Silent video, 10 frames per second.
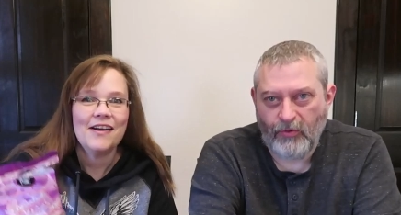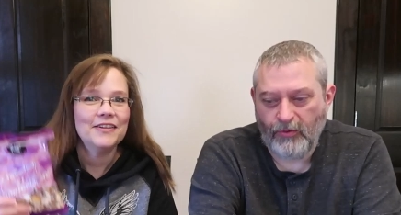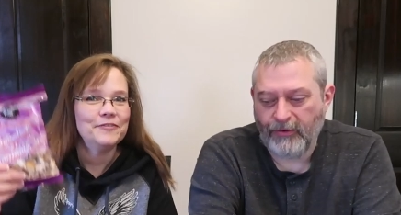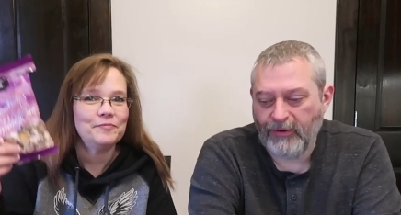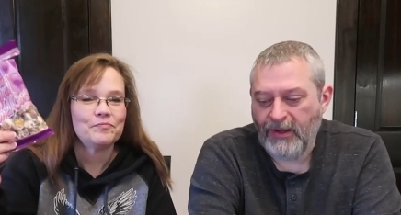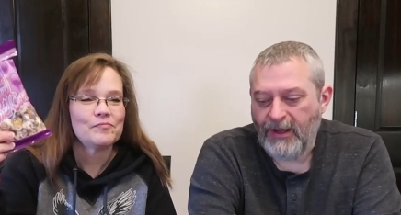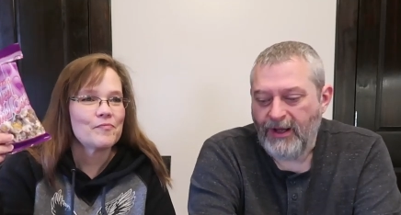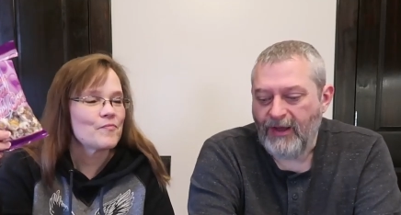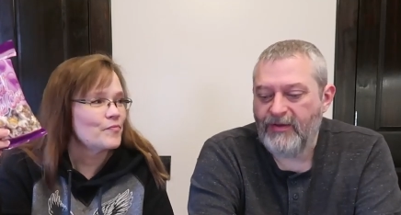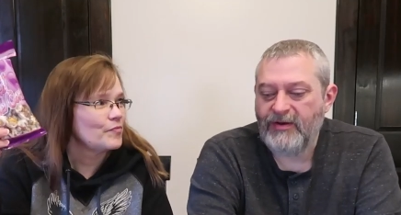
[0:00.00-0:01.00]
Speaker 1: corn,
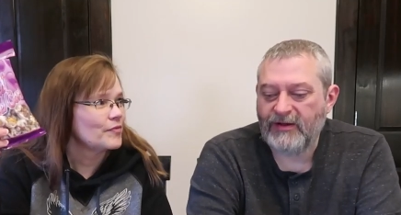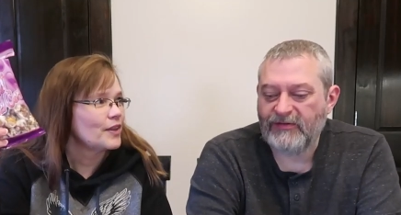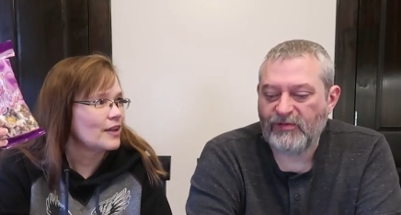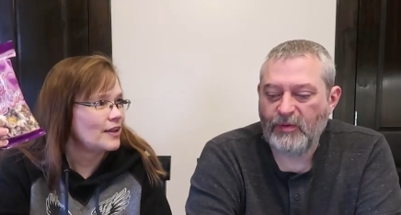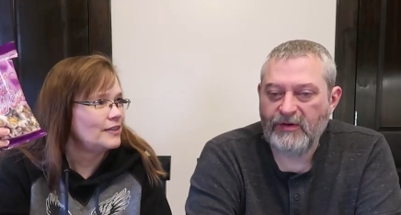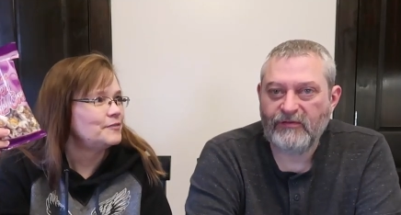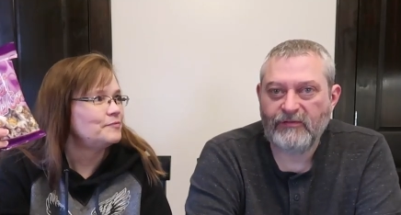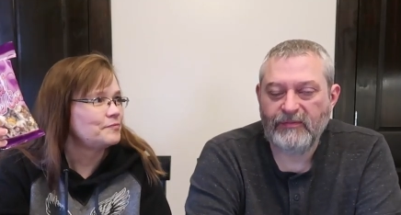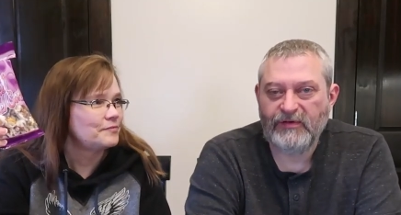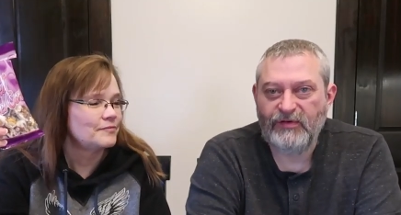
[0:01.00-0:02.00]
and then you got the sweetness
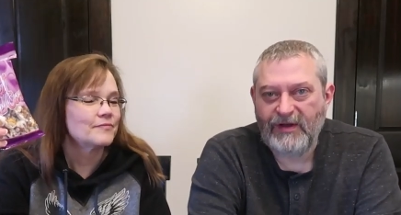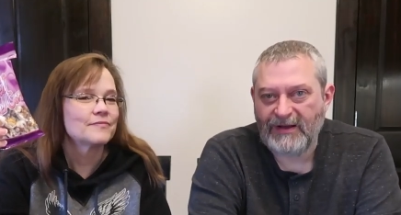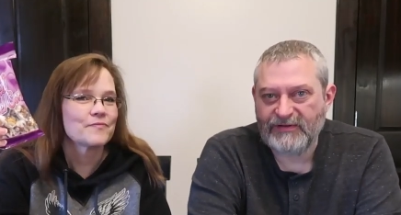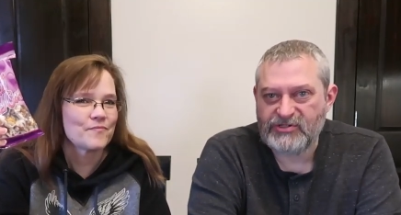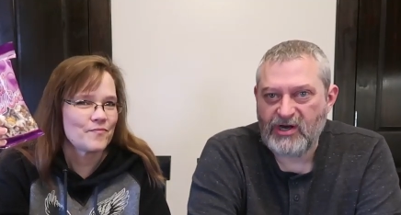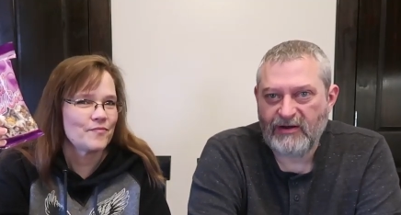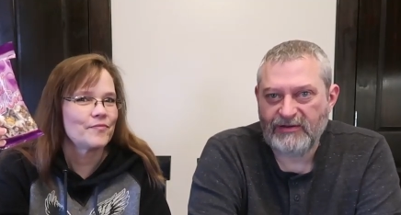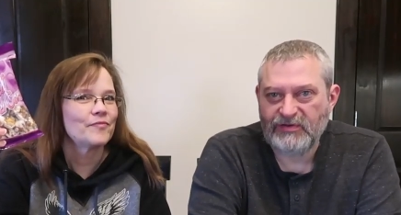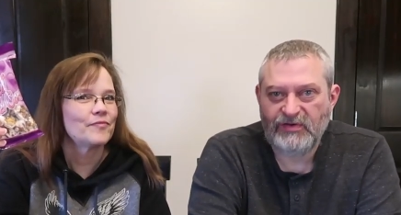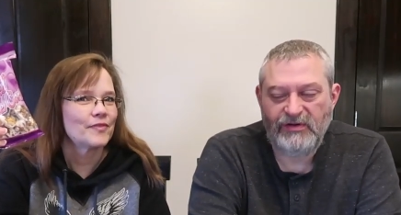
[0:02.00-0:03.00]
from the two kinds of
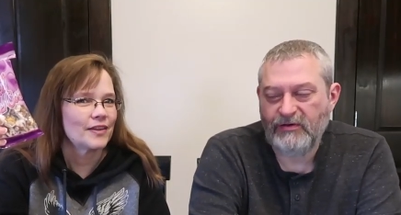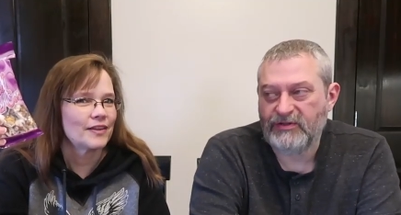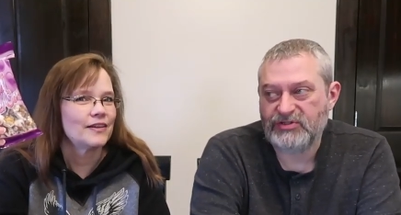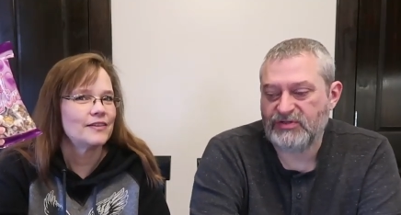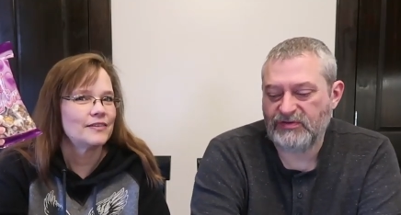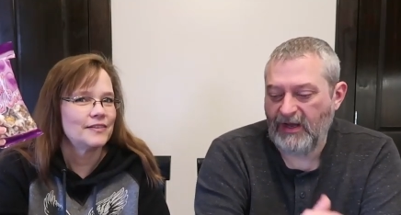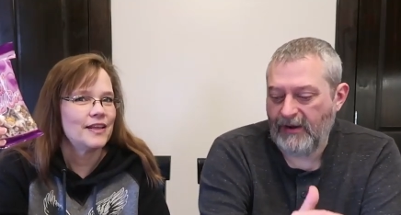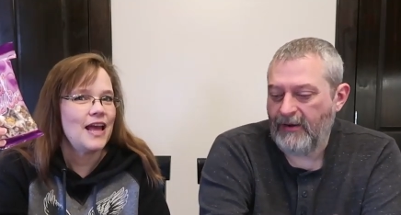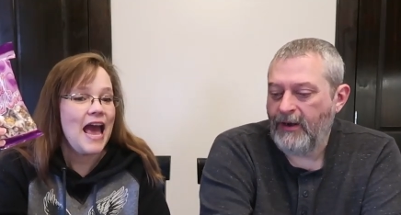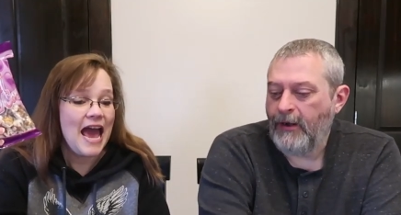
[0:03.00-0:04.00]
chocolate too. It's just,
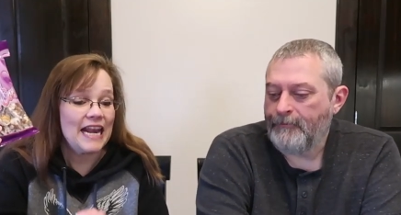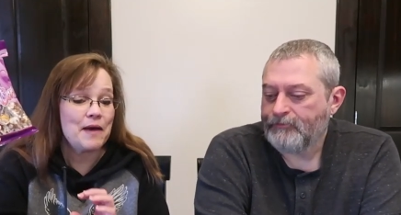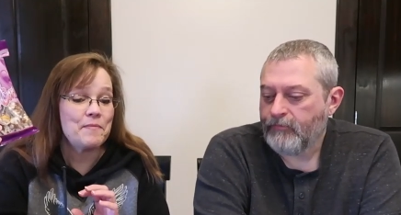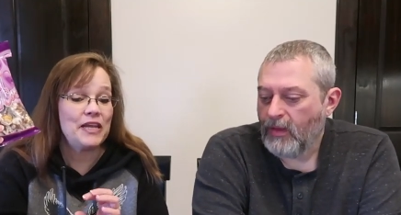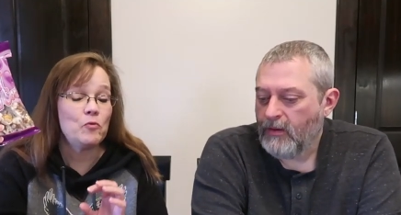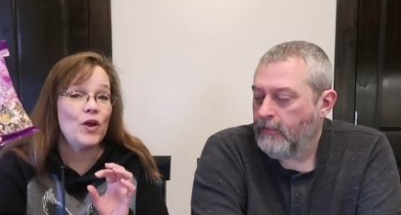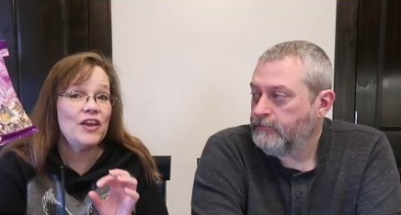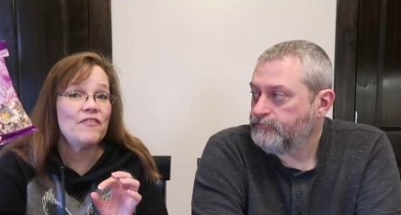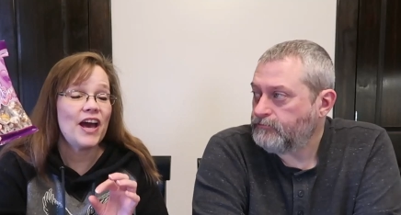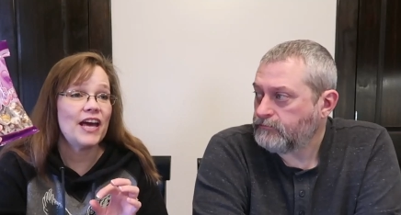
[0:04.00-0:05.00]
yeah.
Speaker 2: And I mean,
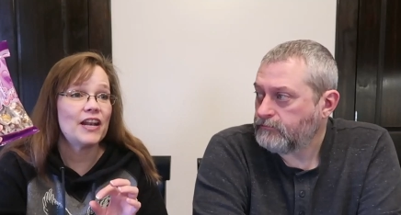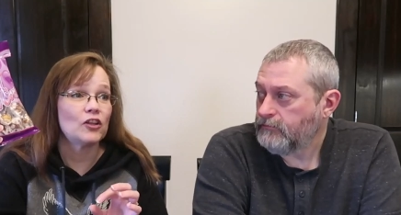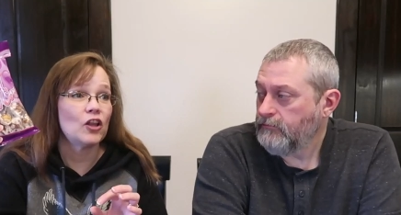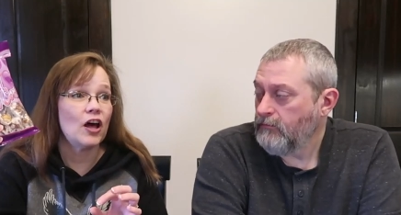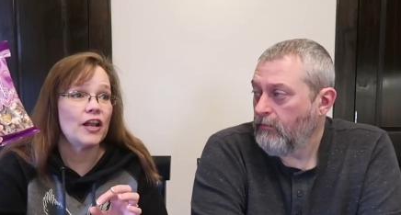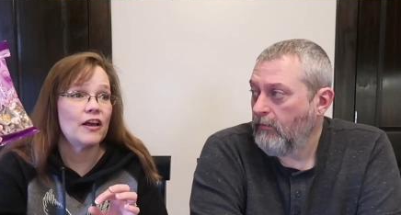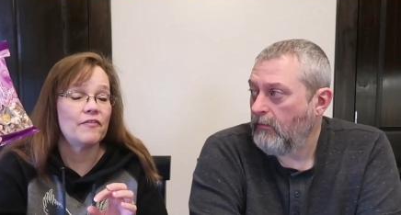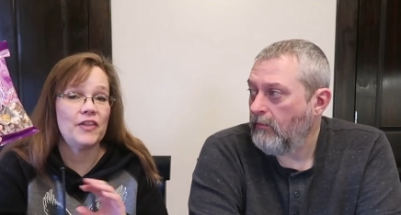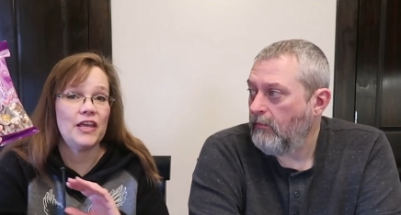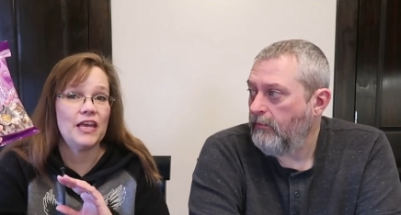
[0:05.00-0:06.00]
we've had a lot
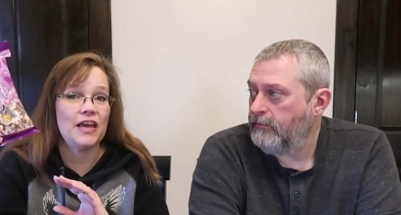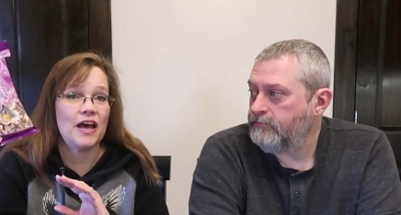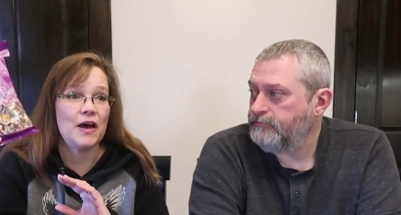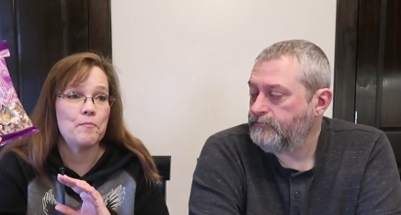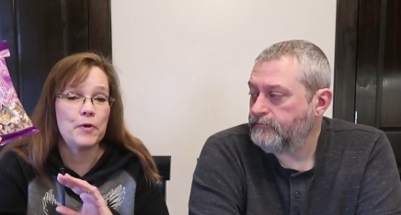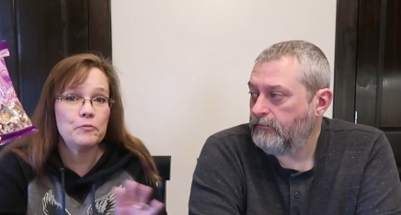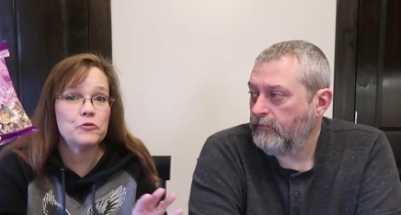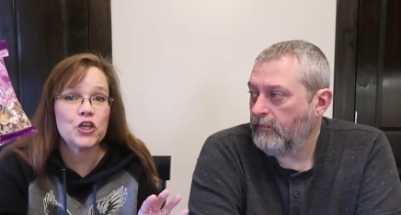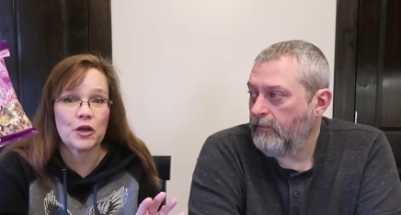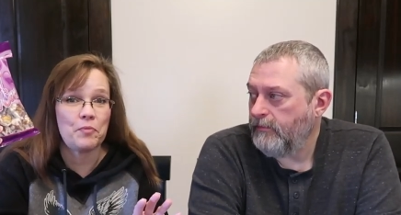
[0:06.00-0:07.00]
of the uh, Boom
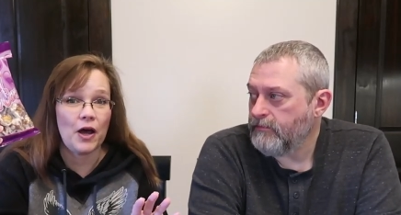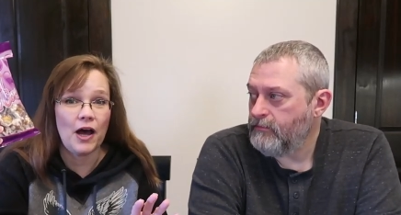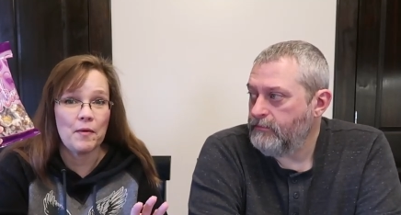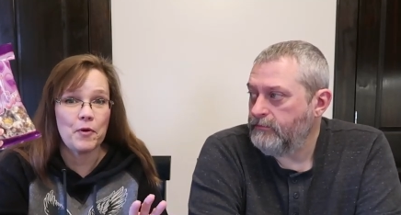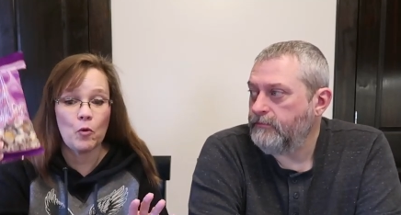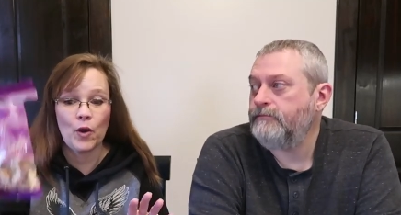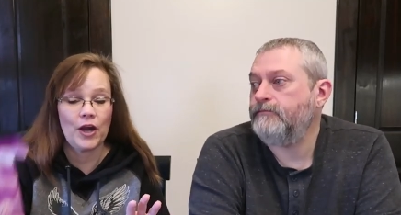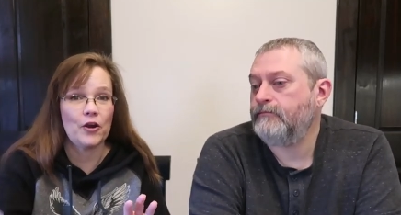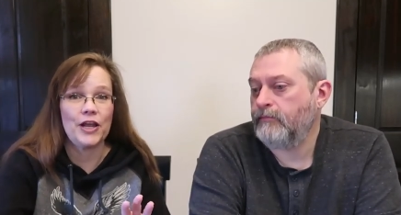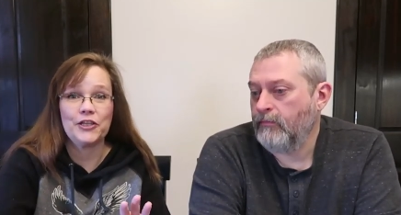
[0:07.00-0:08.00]
Chicka Pop
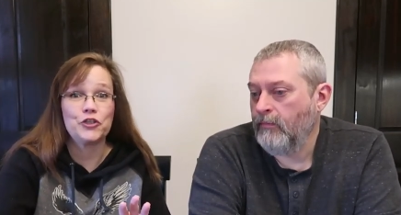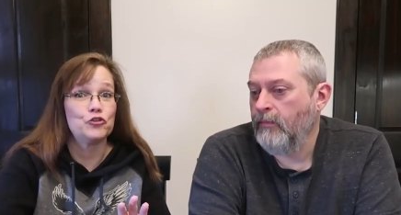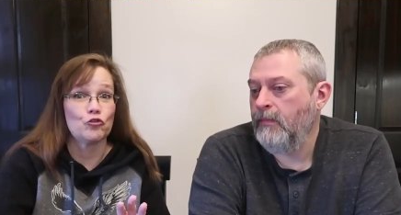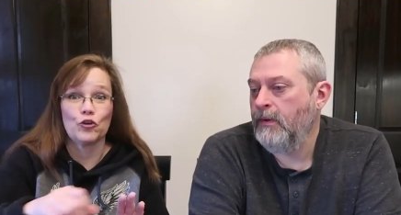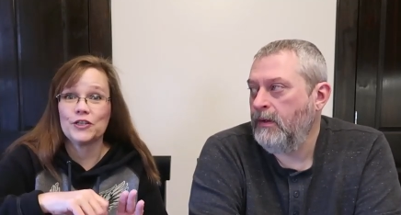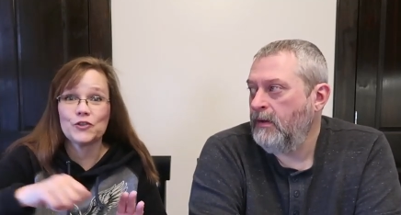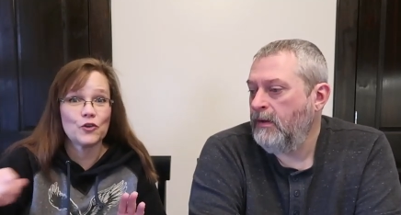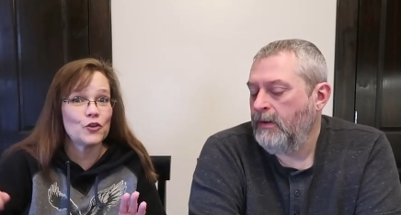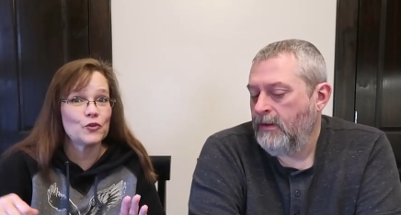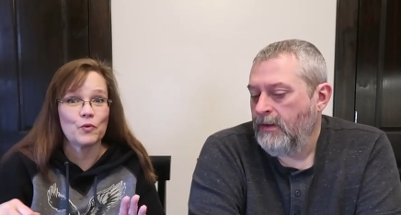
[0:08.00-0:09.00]
where it's
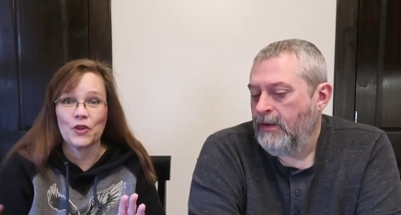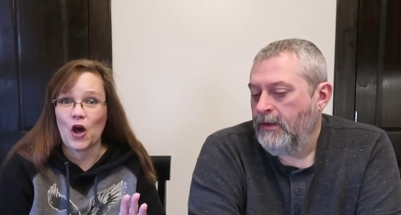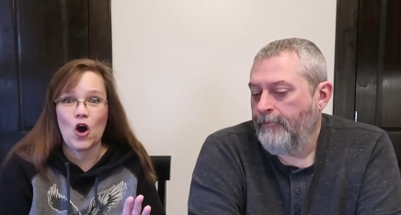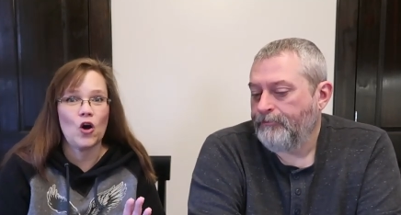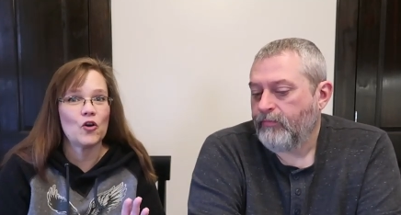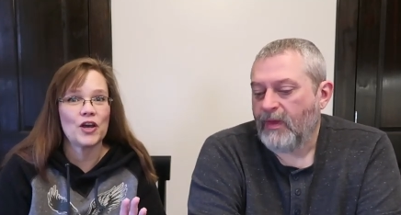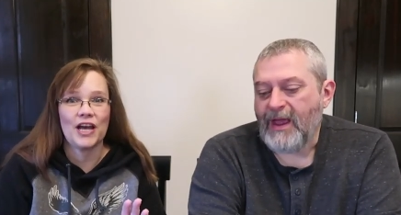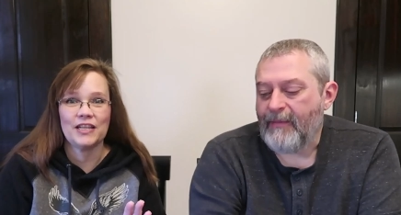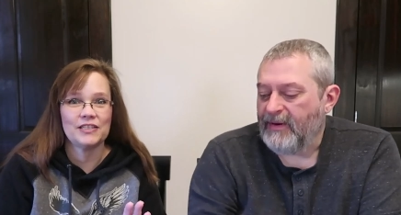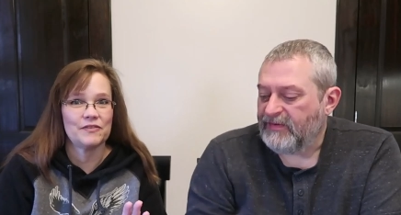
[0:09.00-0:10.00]
drizzled with all kinds Yeah, but